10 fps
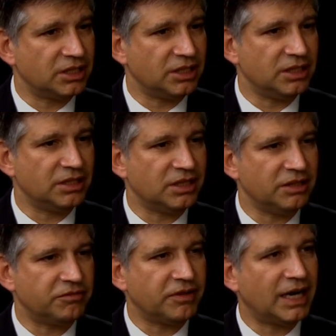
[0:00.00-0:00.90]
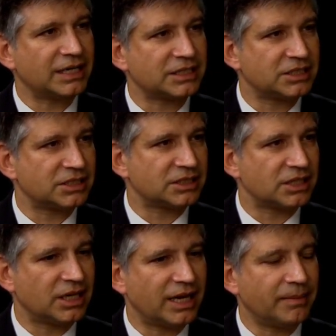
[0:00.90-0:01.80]
the Fox
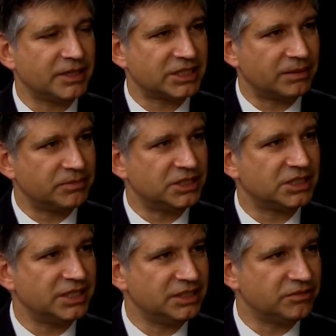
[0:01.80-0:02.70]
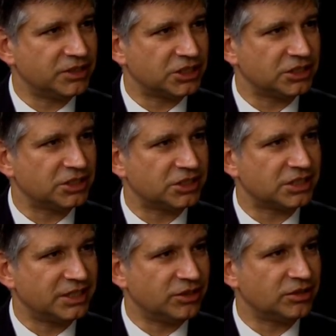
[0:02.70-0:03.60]
MSNBC
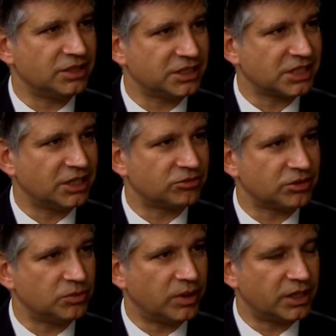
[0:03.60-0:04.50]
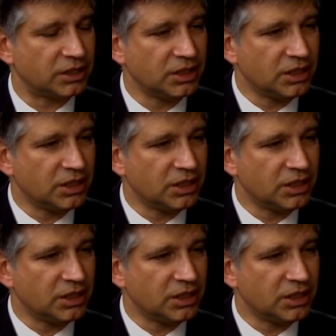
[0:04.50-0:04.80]
divisions here in this country, where